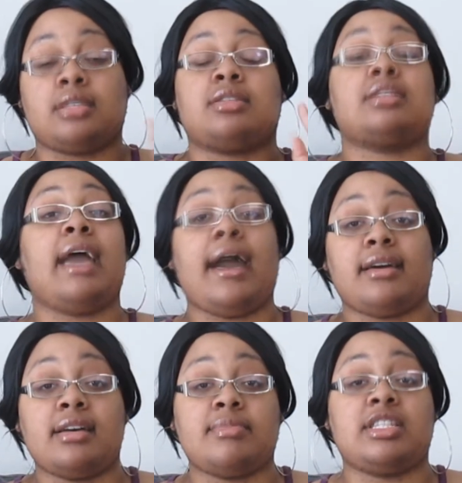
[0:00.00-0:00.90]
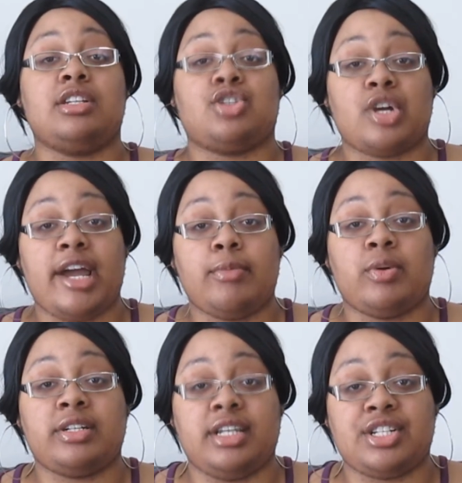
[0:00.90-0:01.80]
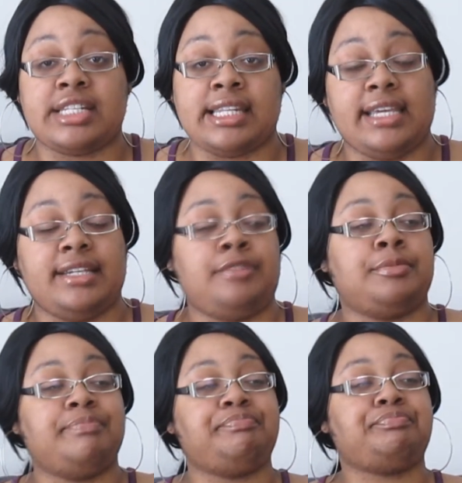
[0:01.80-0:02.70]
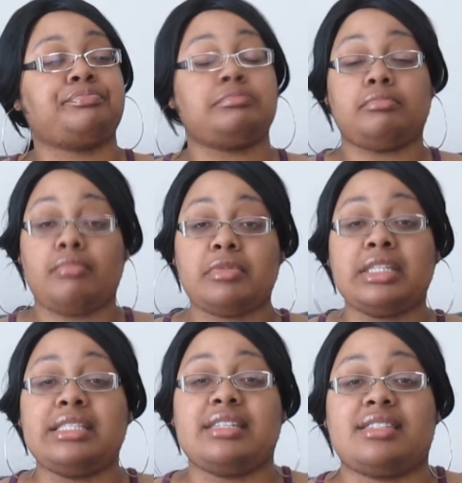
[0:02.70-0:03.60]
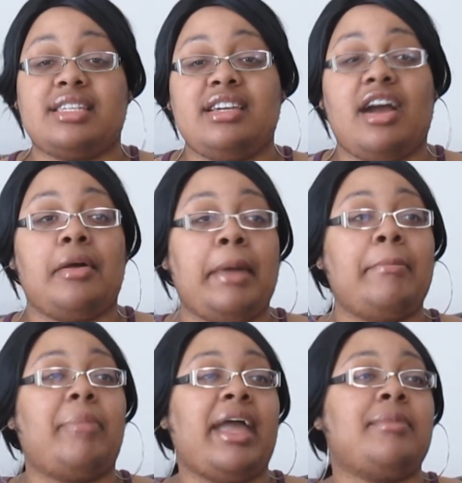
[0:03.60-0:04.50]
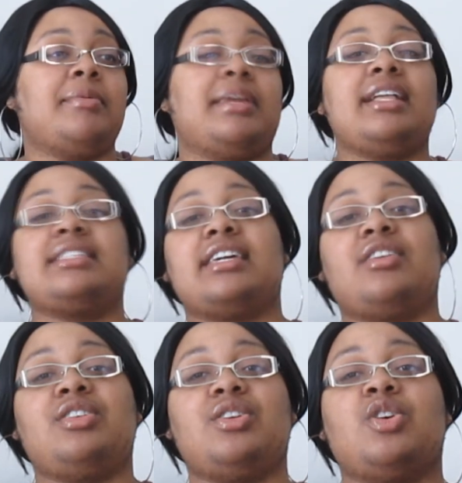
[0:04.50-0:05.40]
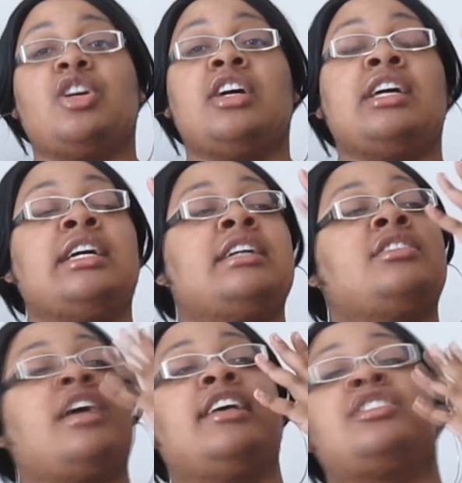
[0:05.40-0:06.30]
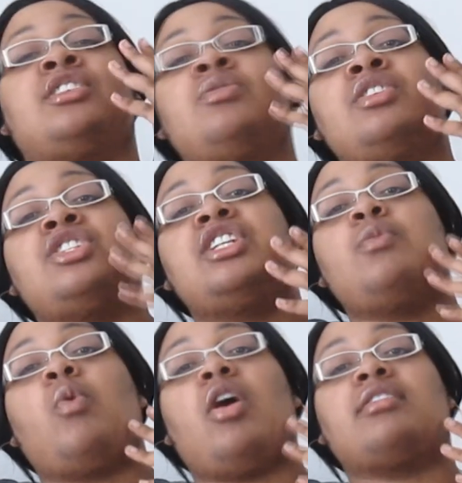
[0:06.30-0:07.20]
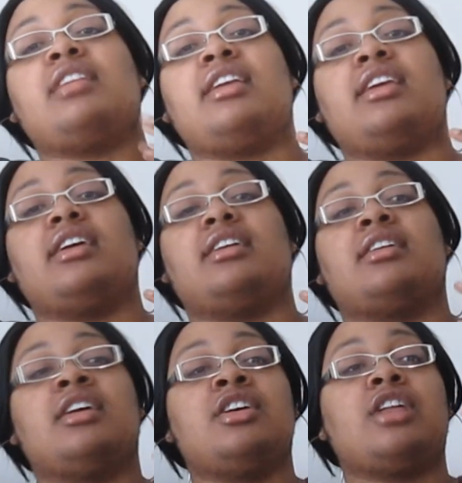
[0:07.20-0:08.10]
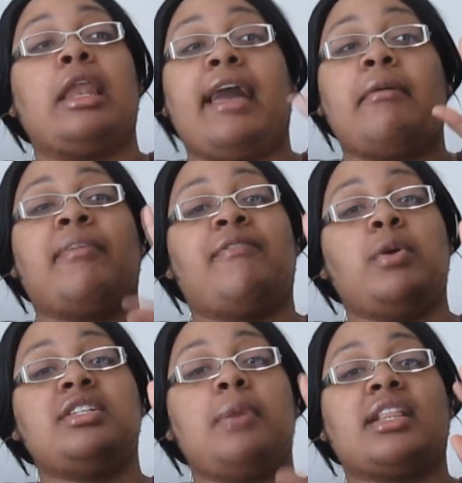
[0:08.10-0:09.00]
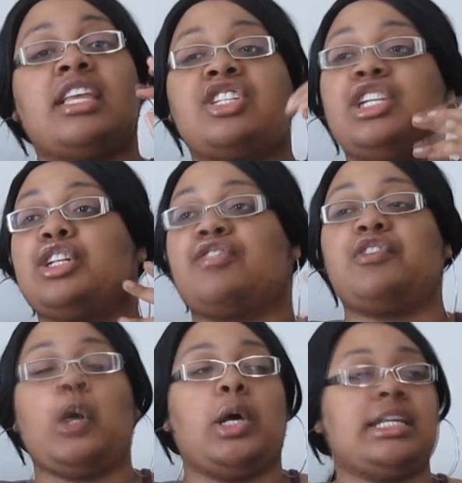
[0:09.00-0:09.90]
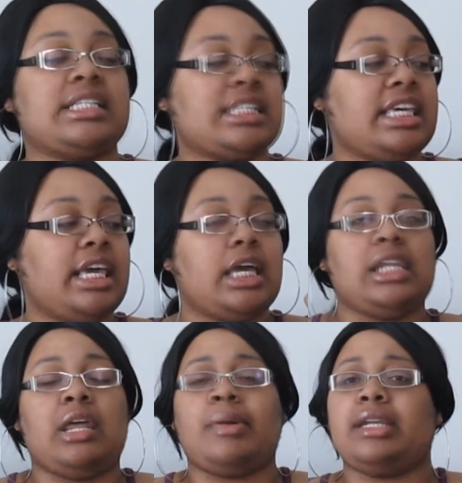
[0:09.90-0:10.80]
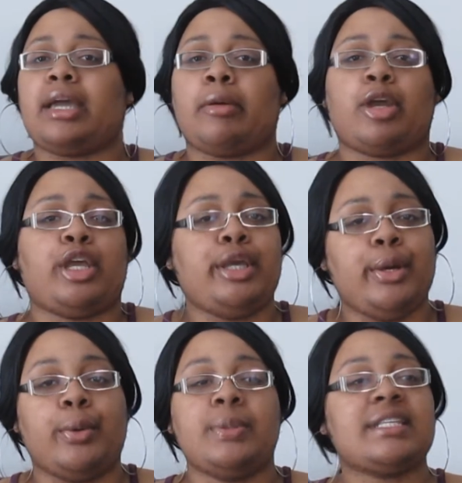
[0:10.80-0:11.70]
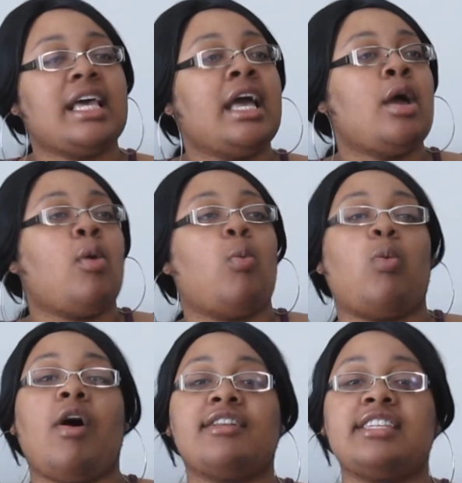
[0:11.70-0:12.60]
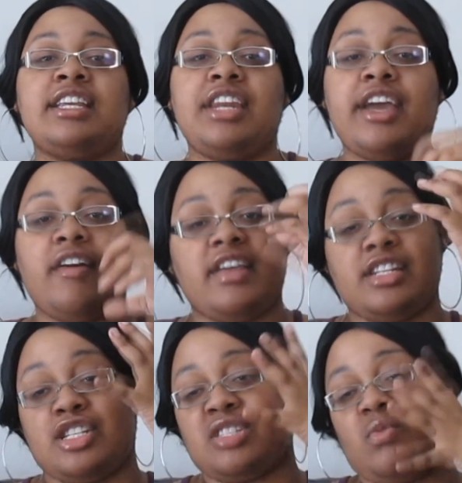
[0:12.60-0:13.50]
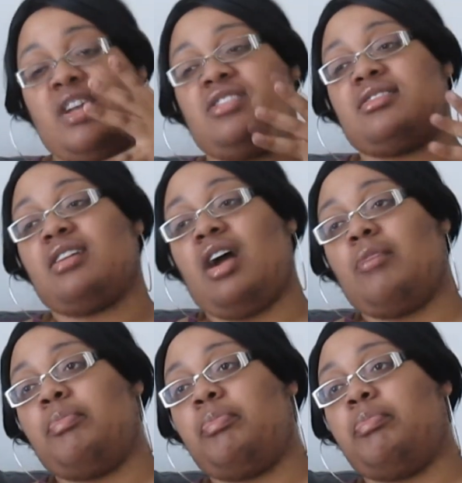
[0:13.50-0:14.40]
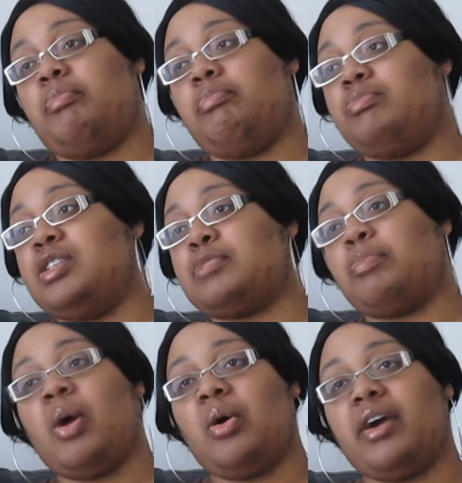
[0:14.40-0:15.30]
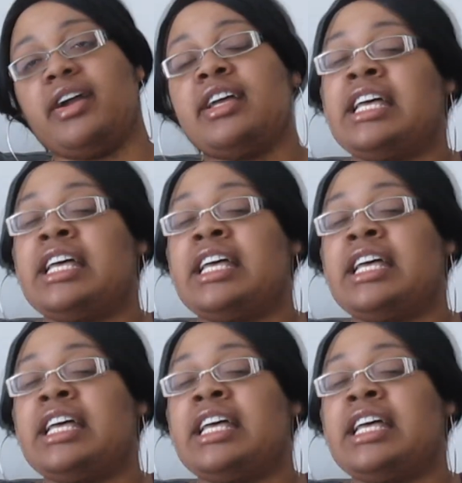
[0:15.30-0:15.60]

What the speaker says: Sky comes to the trap where Dutchess live to see her. And baby, when I tell you, as soon as she walked in, like before she walked in, she looked flawless, skin glowing, looking cute. Walked in there and sweat just started pouring.